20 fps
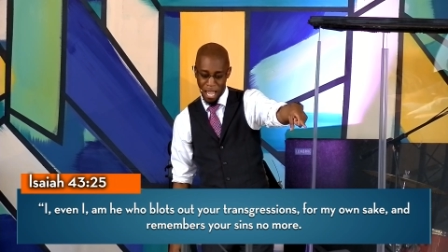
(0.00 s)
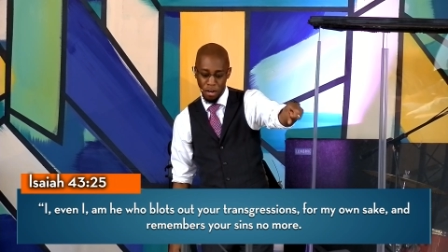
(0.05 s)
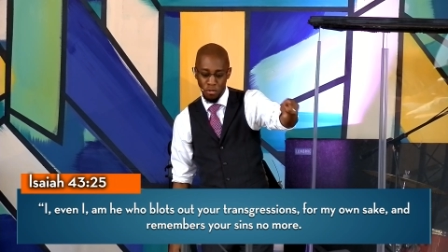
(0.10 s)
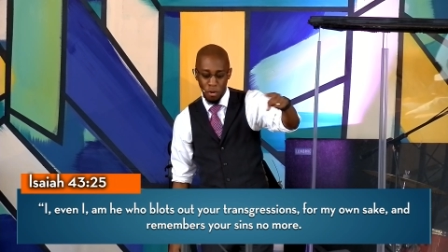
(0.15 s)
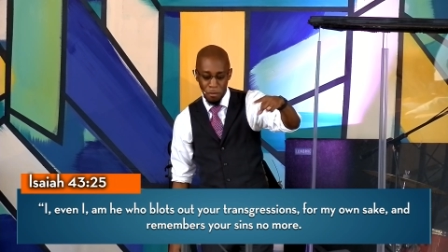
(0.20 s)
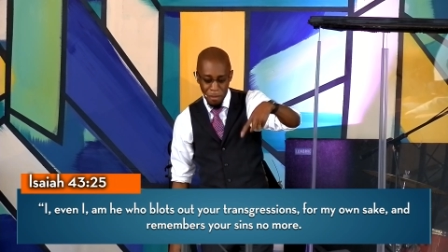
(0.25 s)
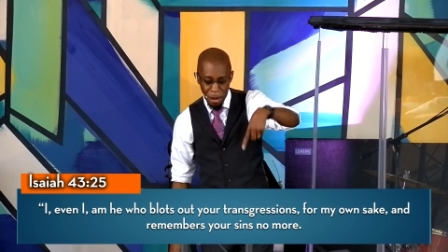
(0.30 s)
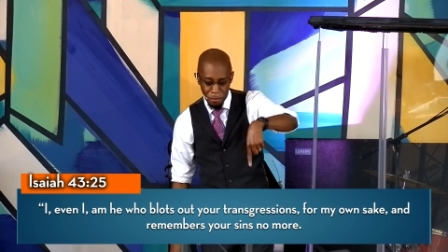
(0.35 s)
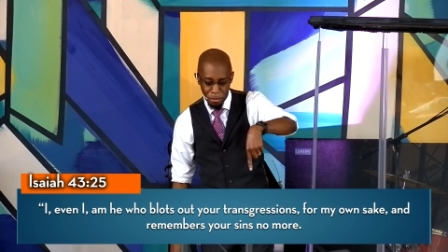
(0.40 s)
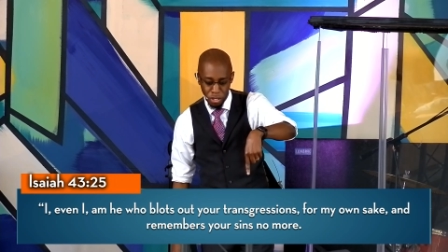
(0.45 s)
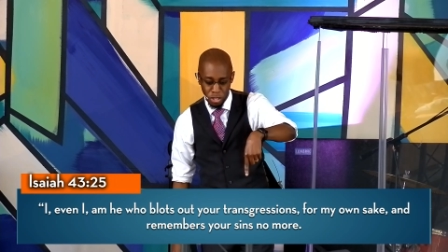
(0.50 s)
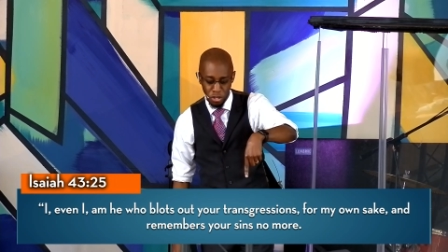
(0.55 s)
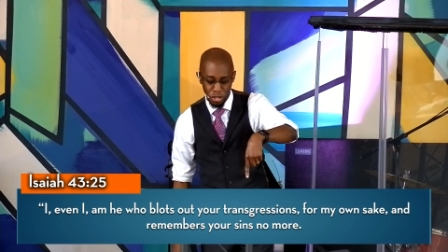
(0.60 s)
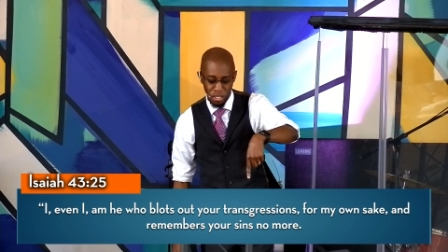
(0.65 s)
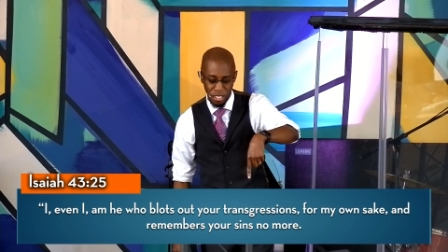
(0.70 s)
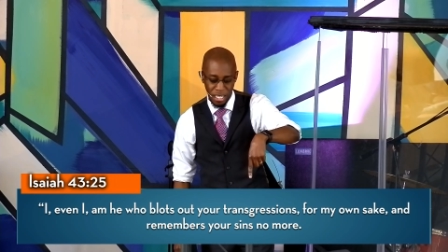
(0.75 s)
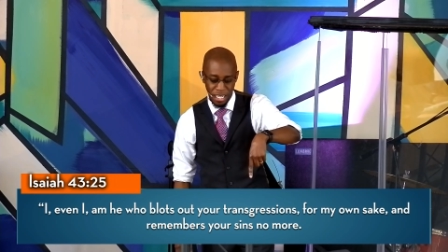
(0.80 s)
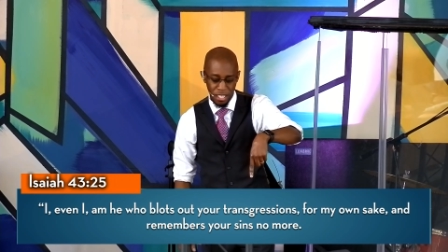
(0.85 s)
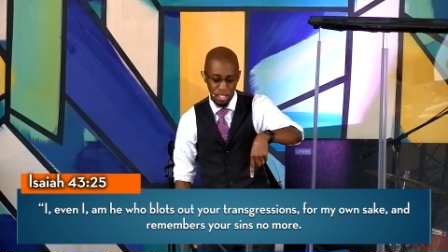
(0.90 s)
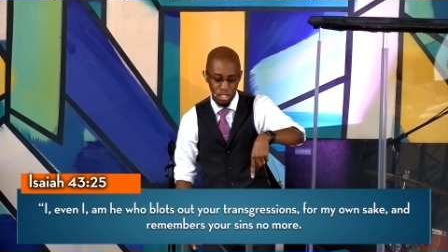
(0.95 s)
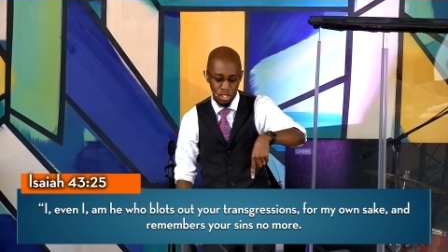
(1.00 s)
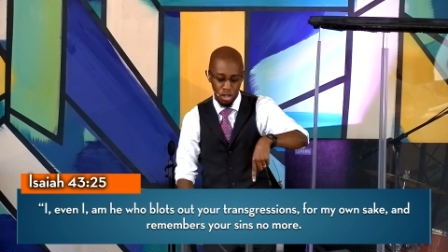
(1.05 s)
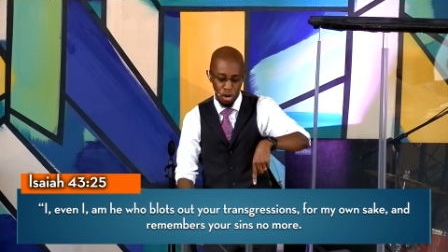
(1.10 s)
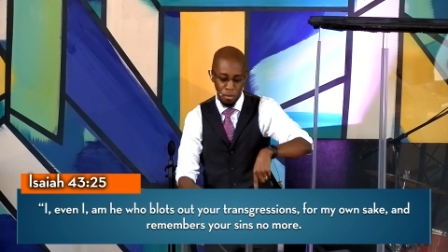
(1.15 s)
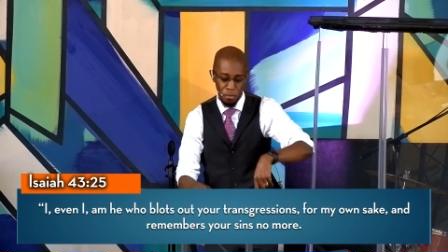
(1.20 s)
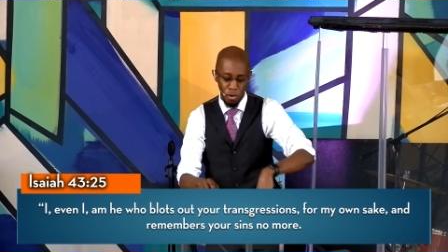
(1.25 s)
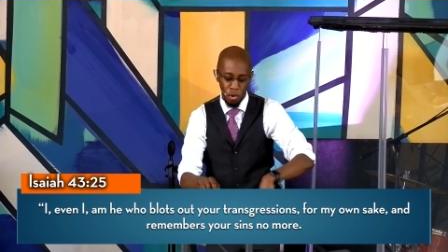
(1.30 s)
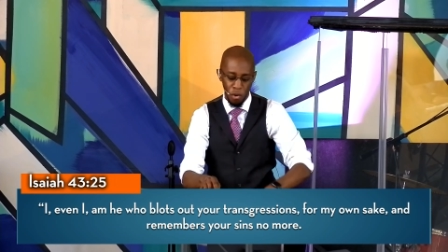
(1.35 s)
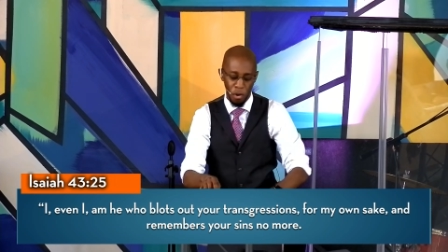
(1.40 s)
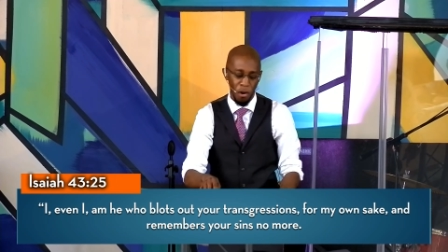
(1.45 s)
and remembers your sins
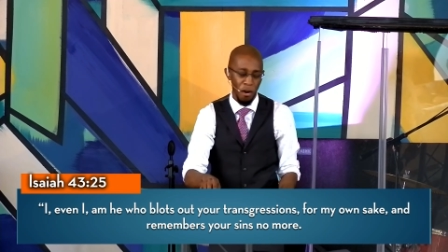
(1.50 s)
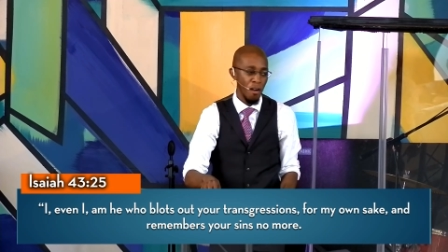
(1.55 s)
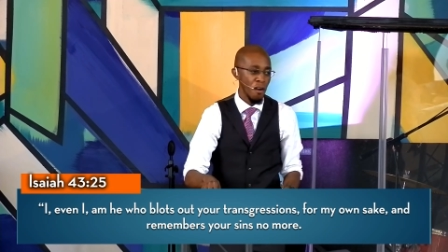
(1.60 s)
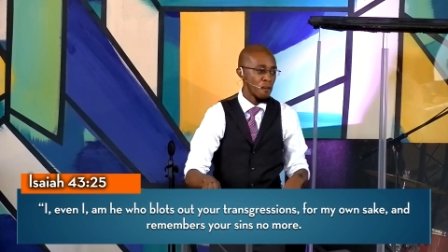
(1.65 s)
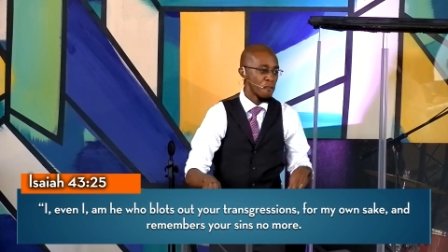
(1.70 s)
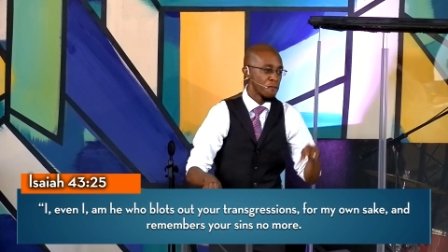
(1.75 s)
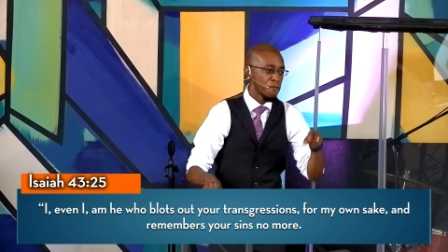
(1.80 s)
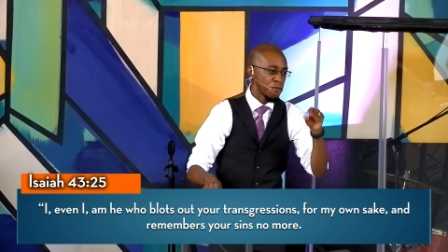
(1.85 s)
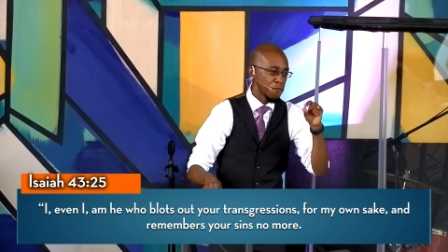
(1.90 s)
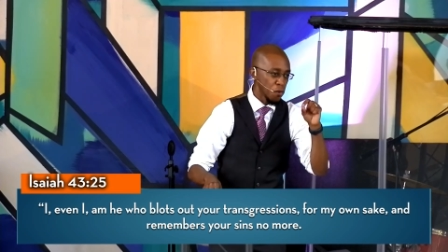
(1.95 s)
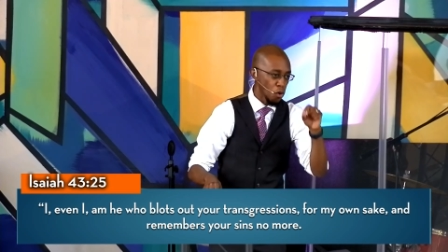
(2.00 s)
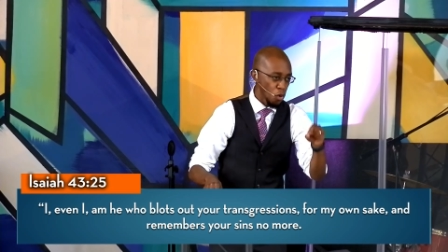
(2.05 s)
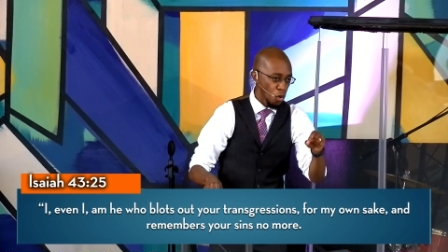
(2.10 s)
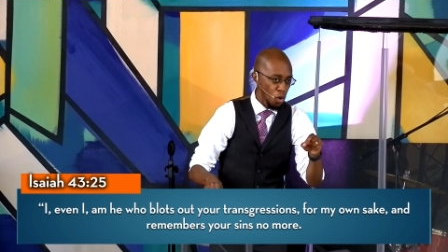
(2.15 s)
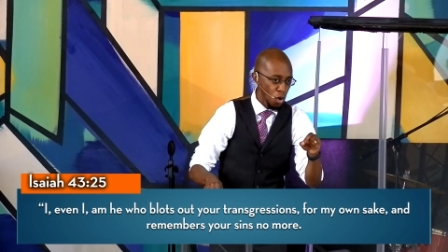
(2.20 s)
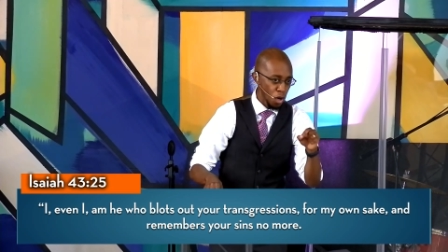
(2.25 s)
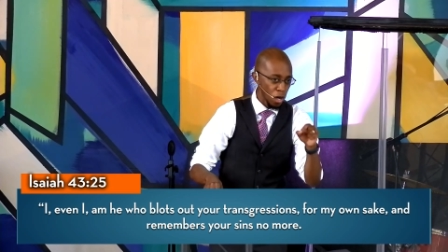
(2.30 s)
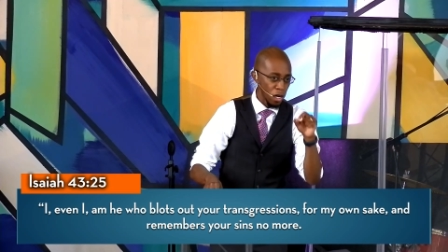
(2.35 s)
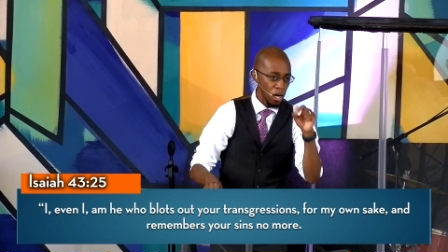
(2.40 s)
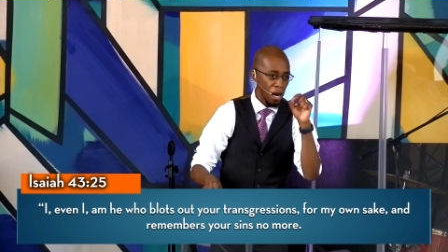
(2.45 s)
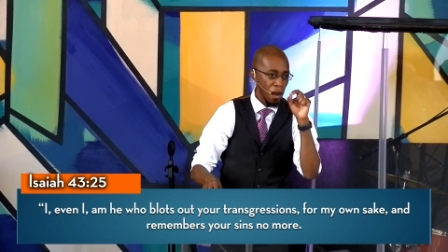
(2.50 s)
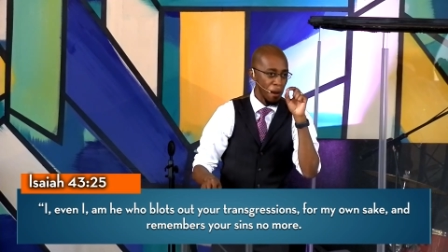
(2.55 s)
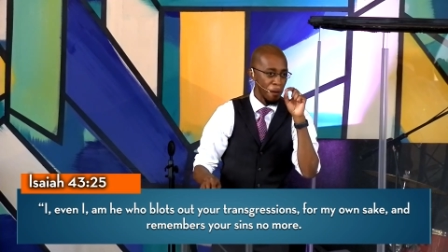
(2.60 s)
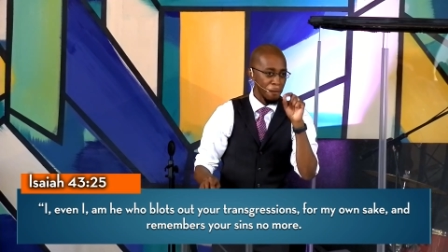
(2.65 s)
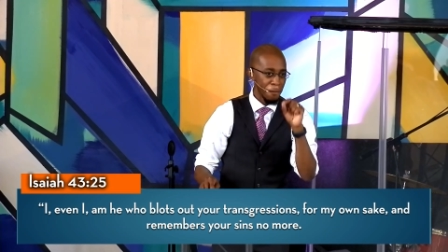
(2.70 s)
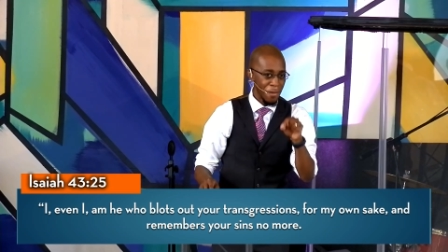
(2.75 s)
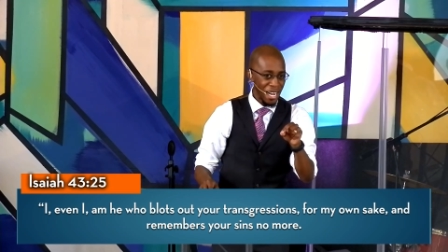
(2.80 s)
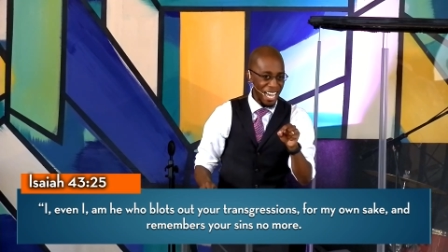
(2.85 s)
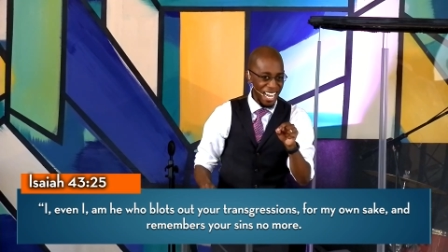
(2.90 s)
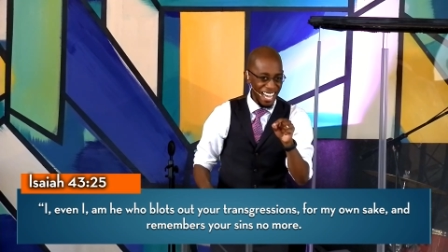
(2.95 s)
no more. For
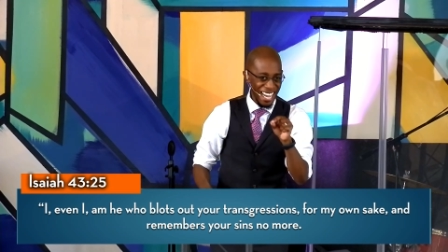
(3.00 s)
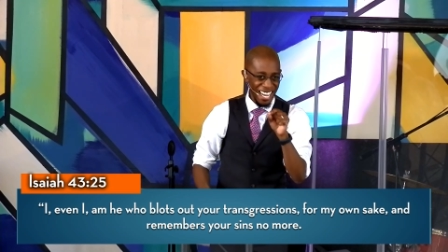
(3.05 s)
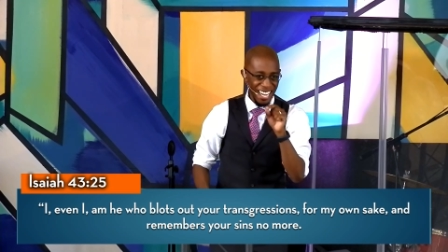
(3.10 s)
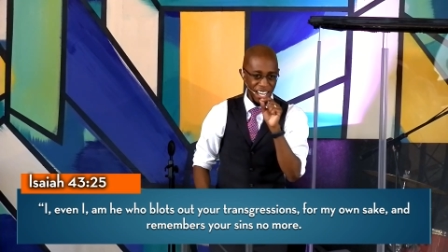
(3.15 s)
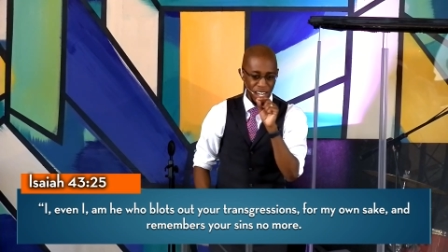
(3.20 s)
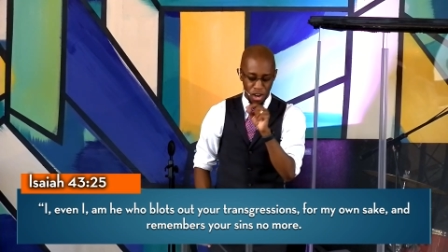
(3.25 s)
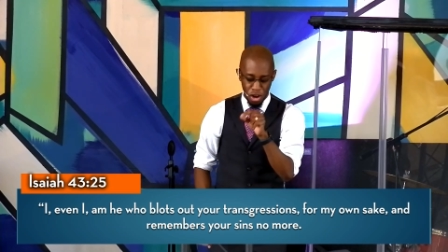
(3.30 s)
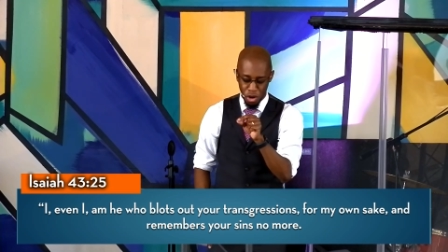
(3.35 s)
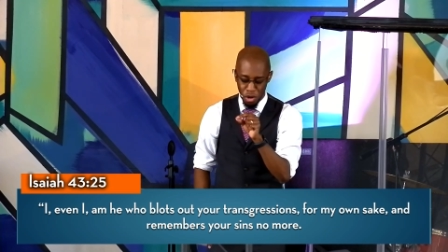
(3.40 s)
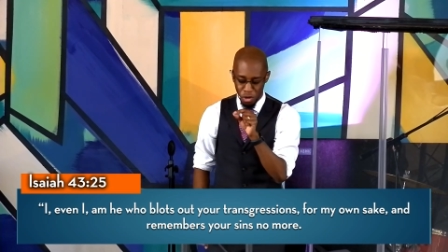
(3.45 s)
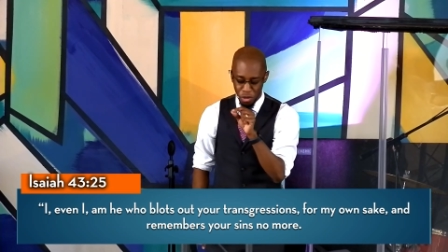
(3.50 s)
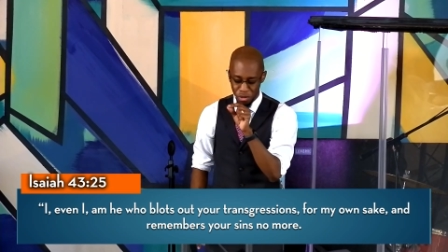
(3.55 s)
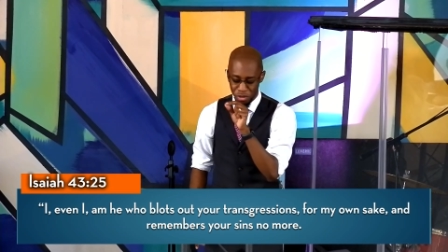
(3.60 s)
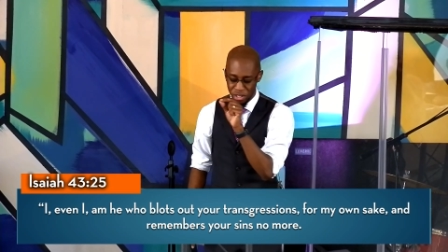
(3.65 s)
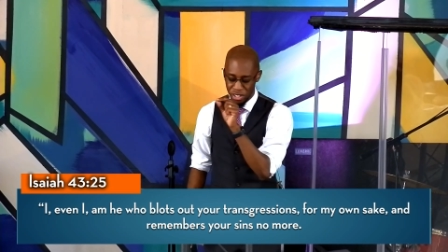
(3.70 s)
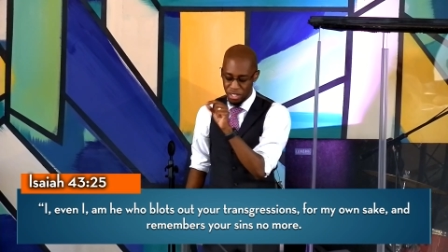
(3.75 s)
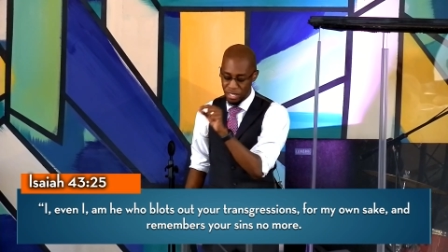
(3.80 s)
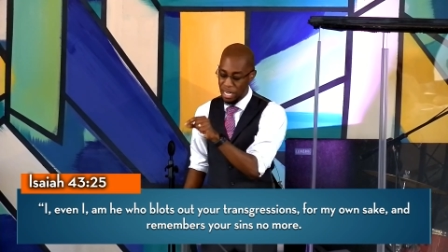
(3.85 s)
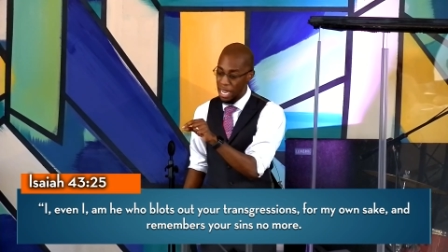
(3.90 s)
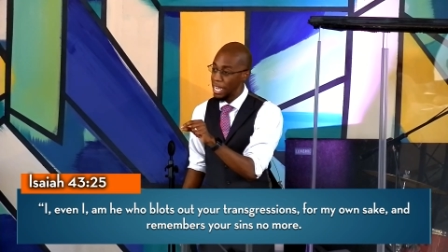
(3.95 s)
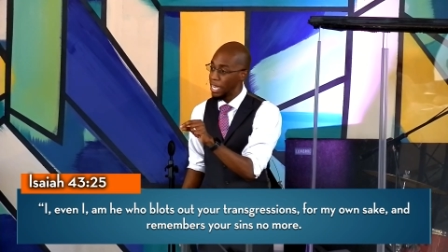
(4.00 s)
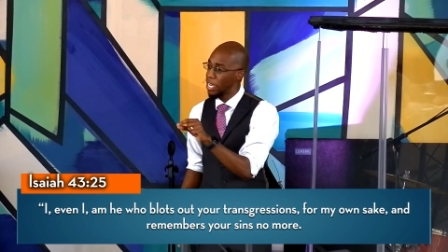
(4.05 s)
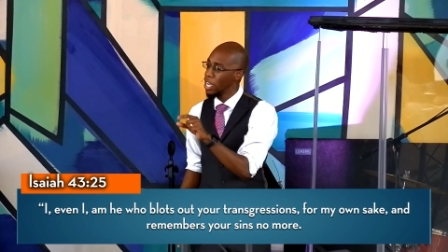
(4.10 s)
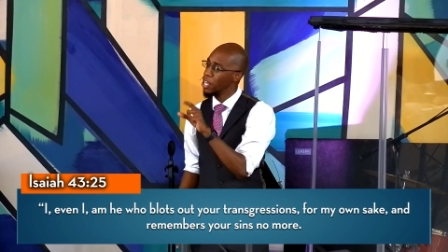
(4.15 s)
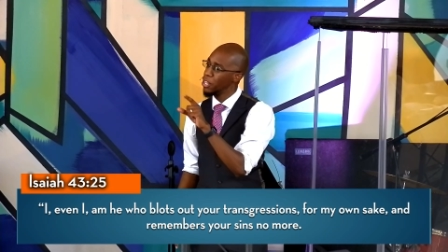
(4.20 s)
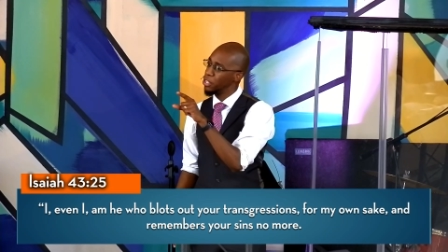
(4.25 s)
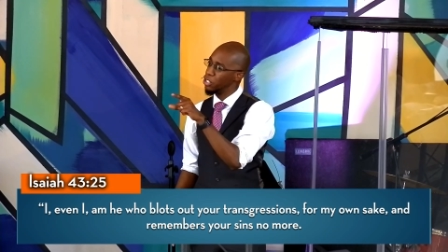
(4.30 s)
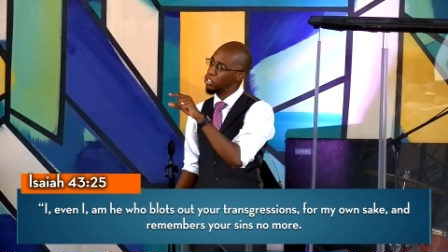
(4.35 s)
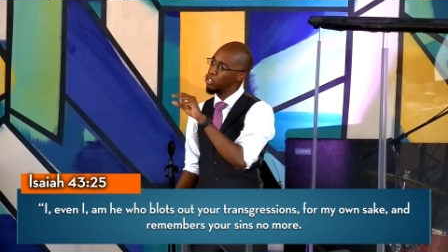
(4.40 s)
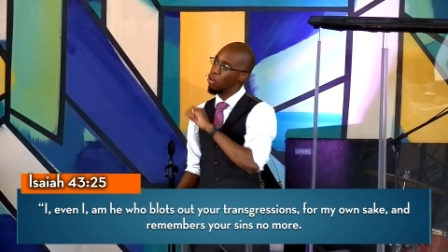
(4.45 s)
my own sake.
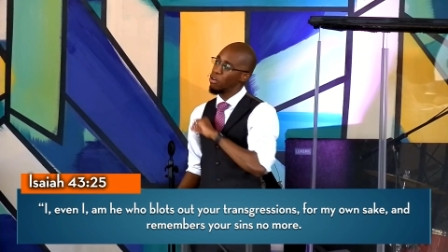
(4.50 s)
The